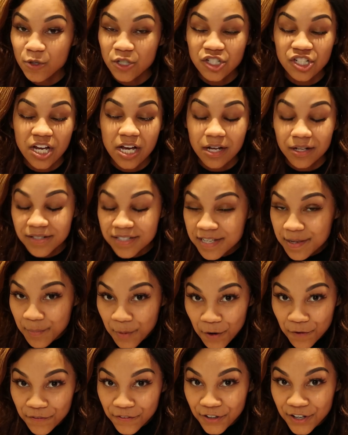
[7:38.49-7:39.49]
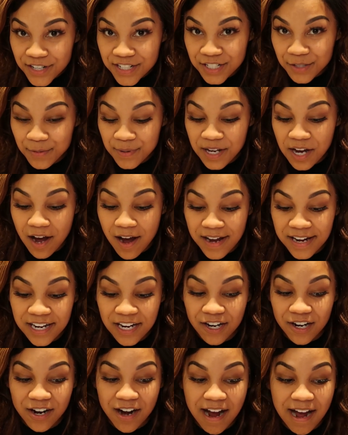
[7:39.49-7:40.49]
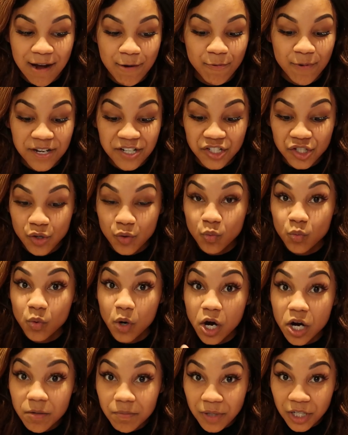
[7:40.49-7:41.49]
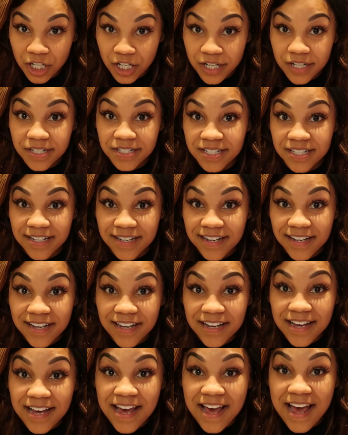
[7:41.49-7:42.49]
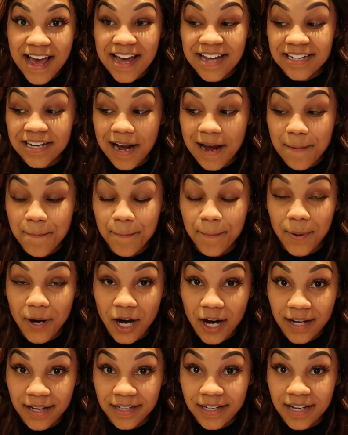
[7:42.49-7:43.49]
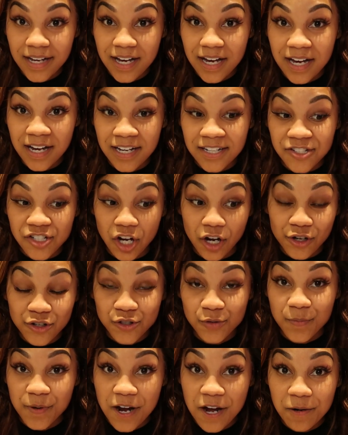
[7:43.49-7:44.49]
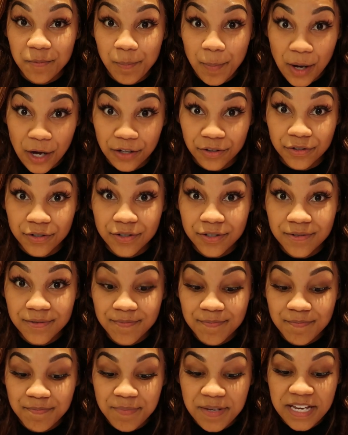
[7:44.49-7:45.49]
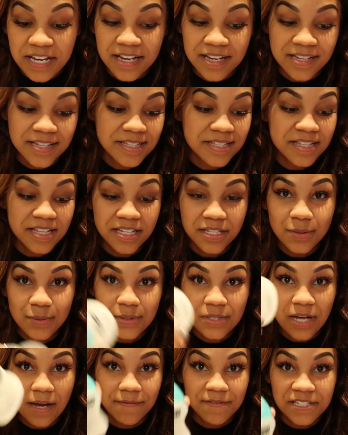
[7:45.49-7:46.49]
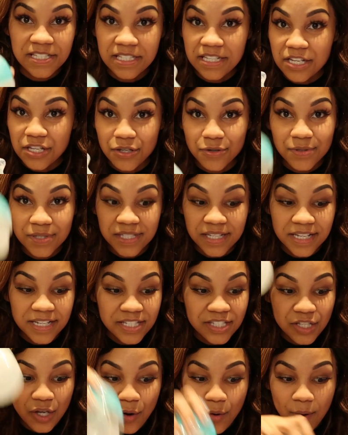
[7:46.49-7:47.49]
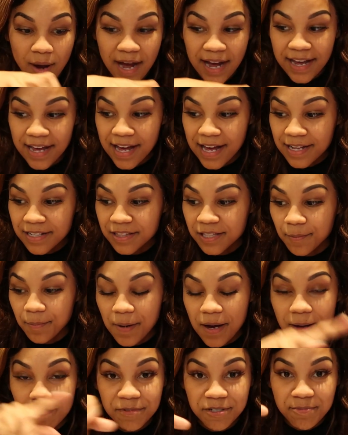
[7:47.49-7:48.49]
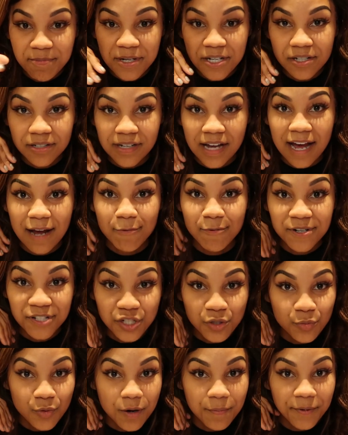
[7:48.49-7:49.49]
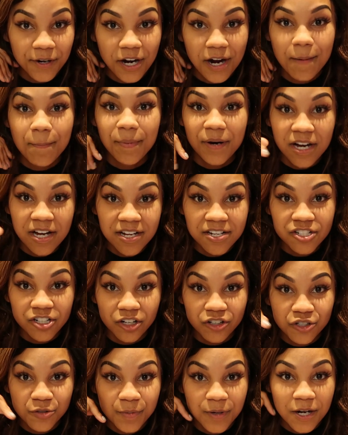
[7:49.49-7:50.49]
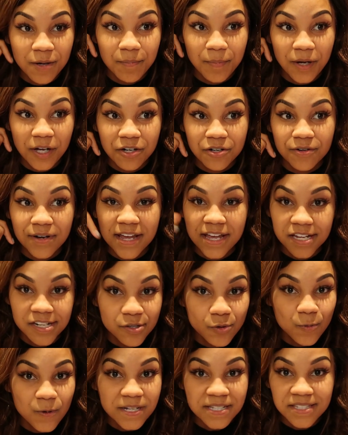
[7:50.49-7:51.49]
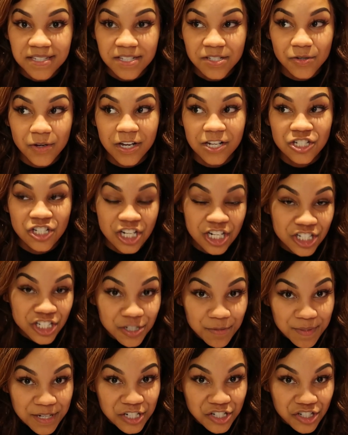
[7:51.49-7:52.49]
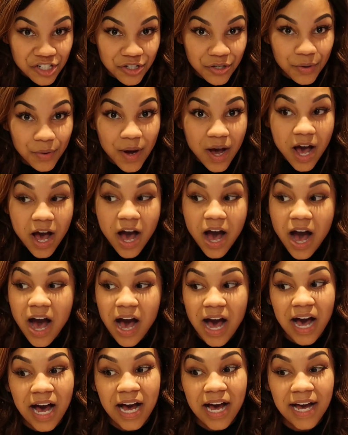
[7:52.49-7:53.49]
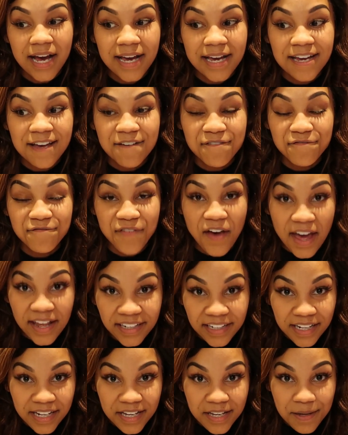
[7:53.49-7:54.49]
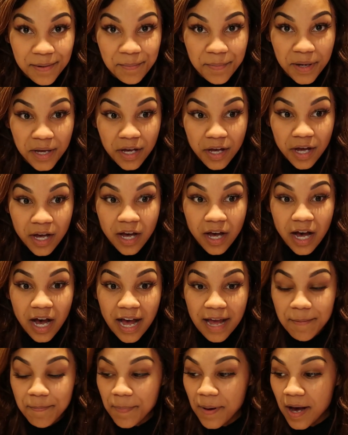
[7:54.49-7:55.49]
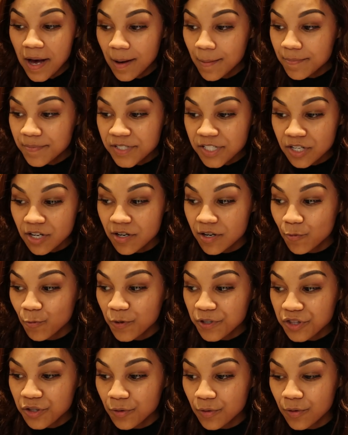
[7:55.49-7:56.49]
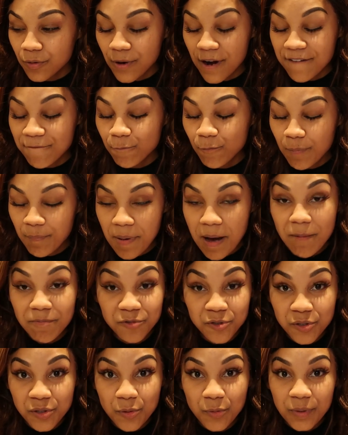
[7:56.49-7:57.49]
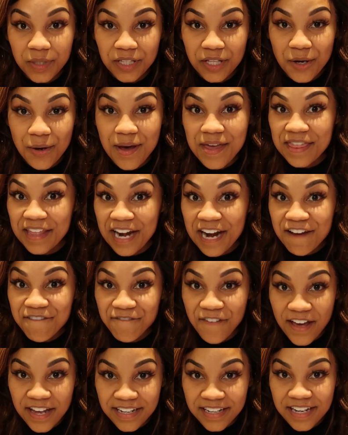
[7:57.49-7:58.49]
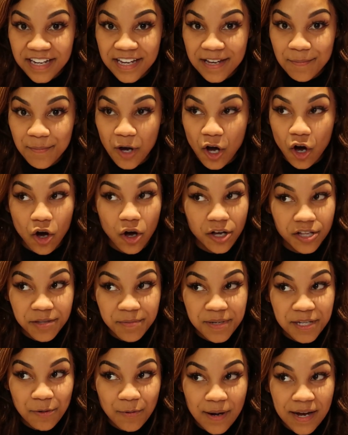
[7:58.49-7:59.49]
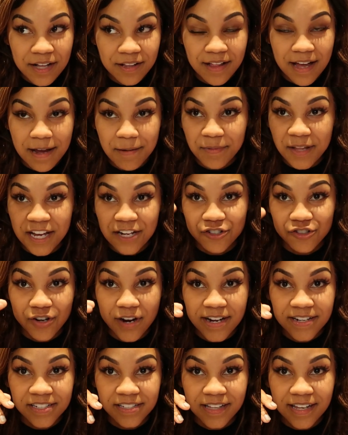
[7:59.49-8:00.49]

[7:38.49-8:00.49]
which held him over until we got here. I went to Walmart and I bought a Doctor Brown bottle because this was obviously useless. So I had the pumped milk. I went to Walmart, I bought a Doctor Brown bottle and a onesie so I could change him into. I fed him, I pumped with the, or I pumped with the Willow, and then I fed him. All the meanwhile, I'm like trying